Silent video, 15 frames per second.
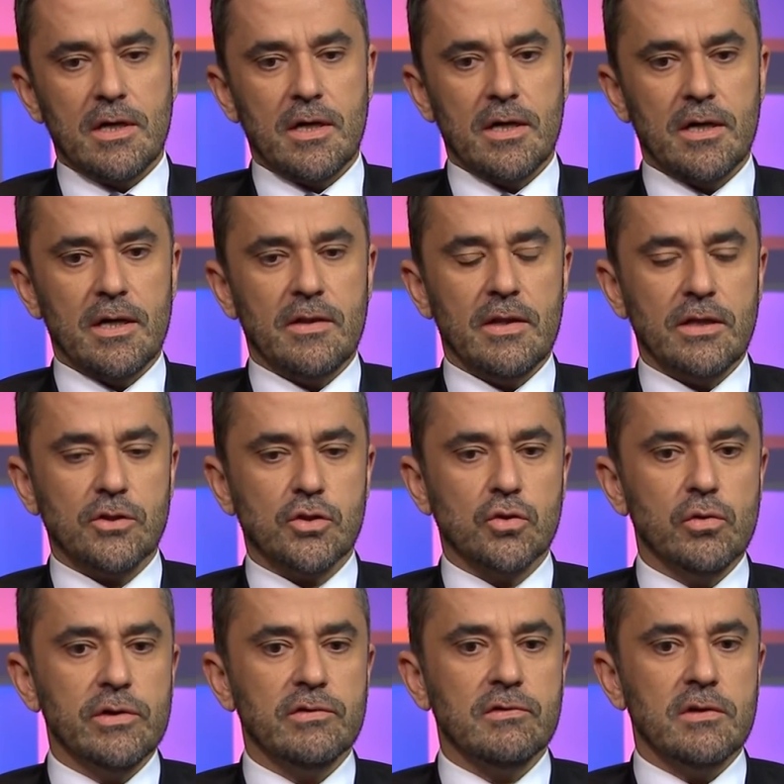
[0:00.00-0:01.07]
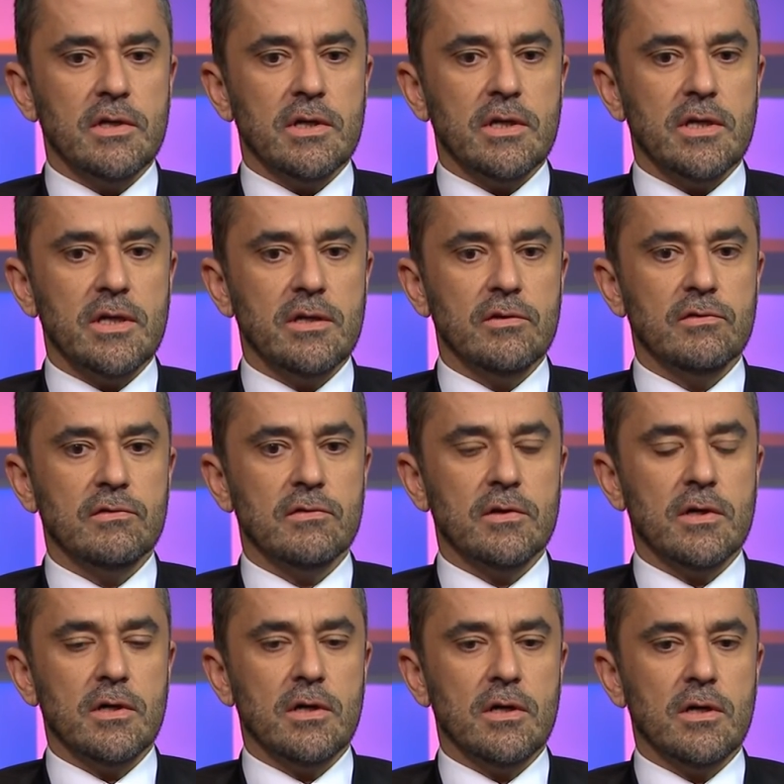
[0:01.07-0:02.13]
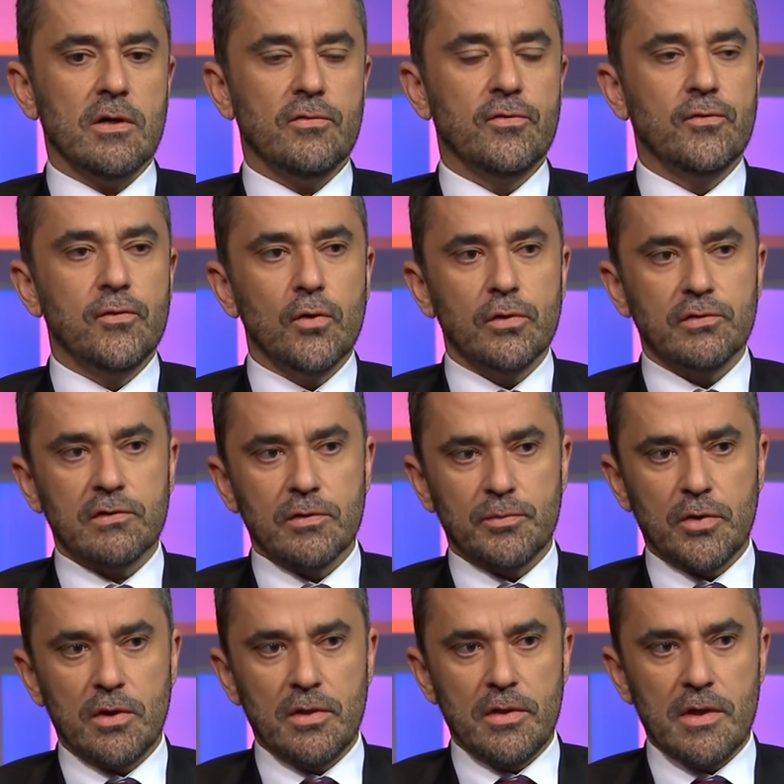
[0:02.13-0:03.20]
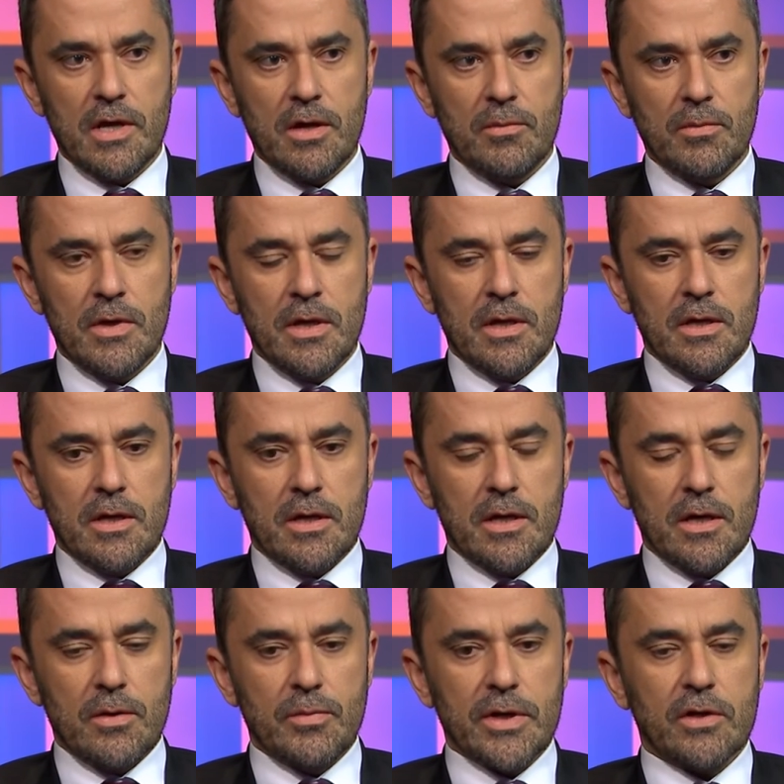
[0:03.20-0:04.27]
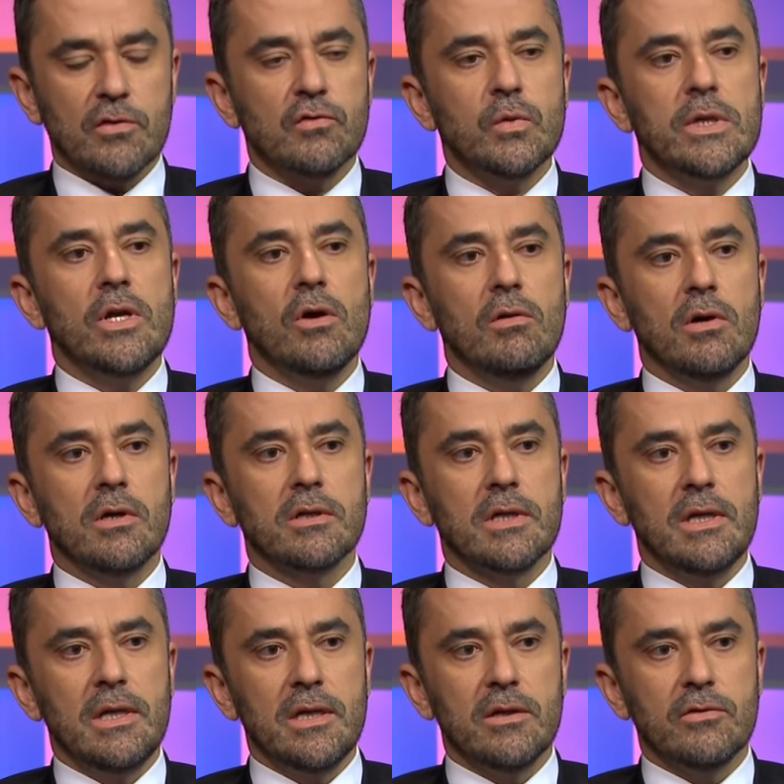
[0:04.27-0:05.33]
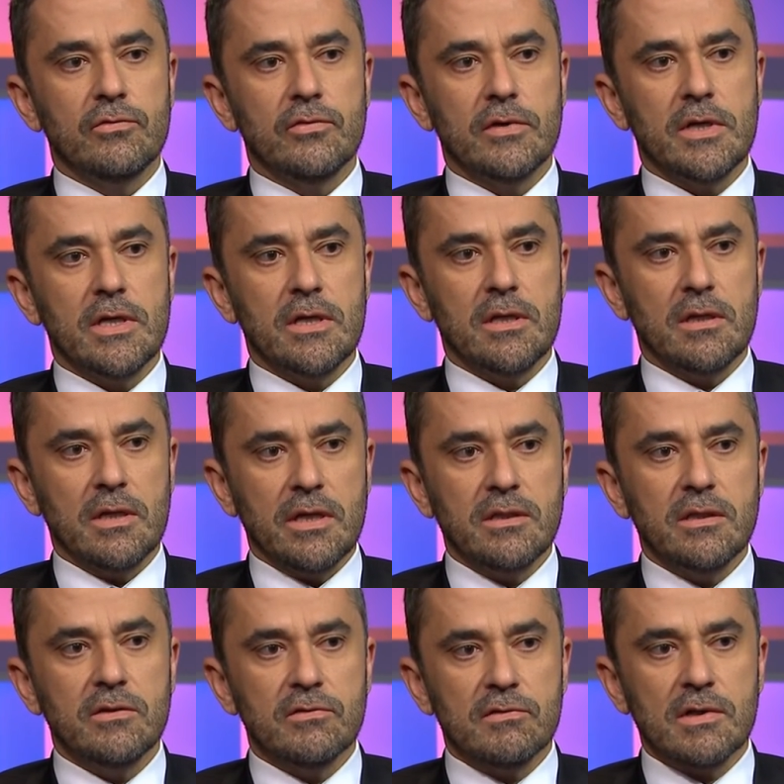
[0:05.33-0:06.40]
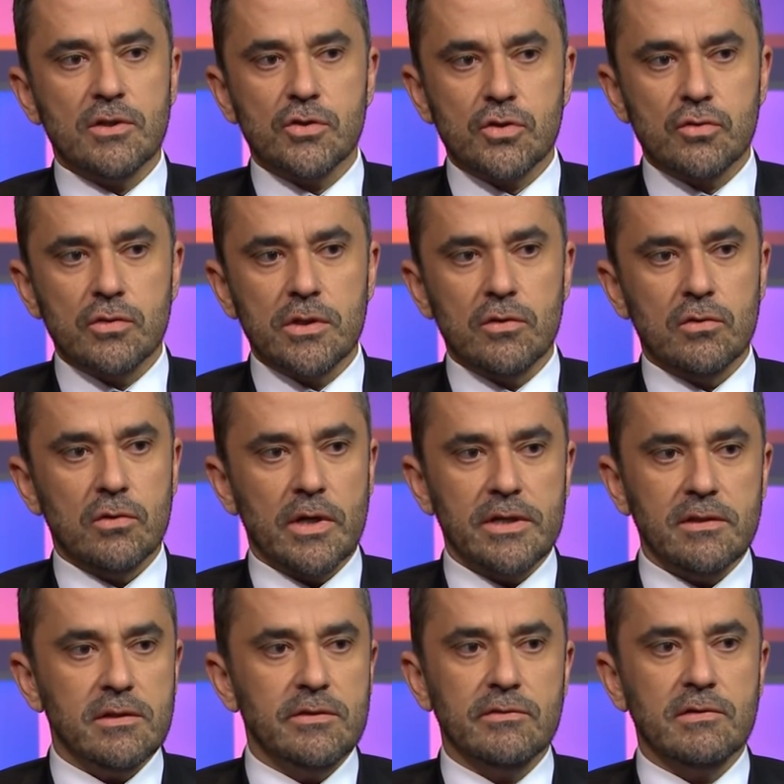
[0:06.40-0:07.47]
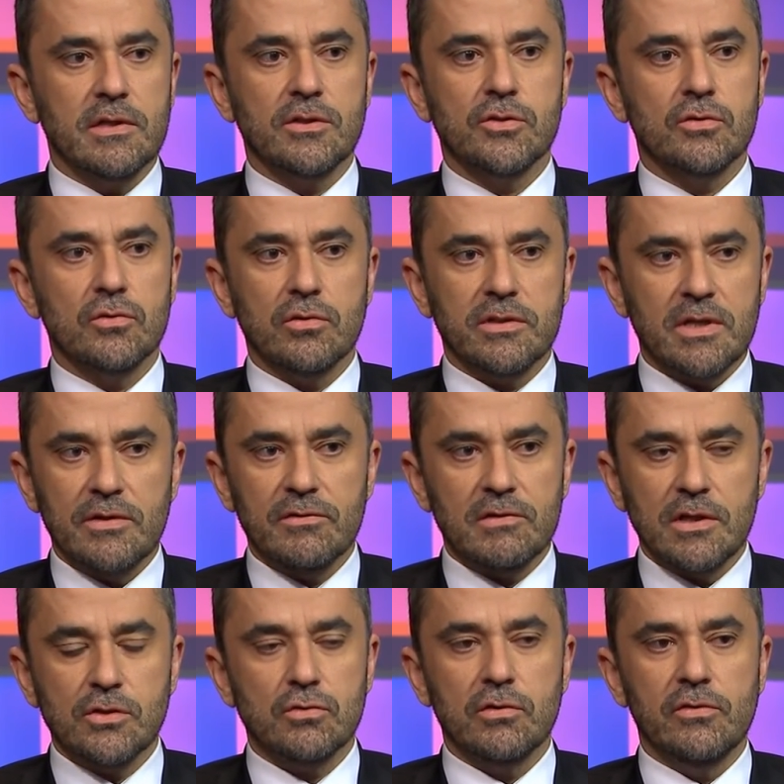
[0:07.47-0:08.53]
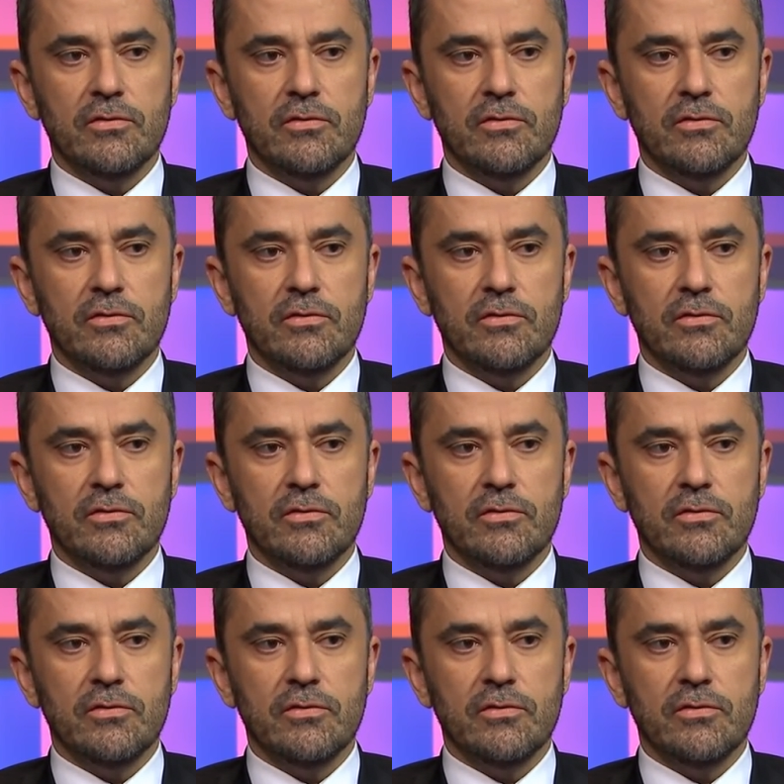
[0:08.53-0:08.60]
And that choice is forced upon them because we no longer live in 19th century or 18th century or 10th century